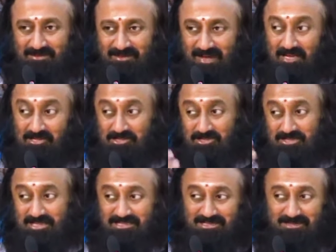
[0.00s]

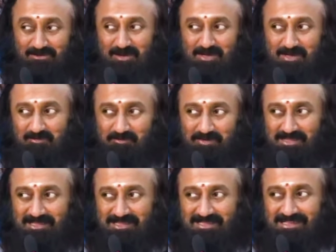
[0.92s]
Understand Shiva
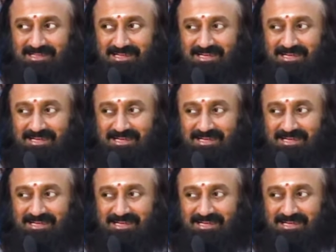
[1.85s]
completely.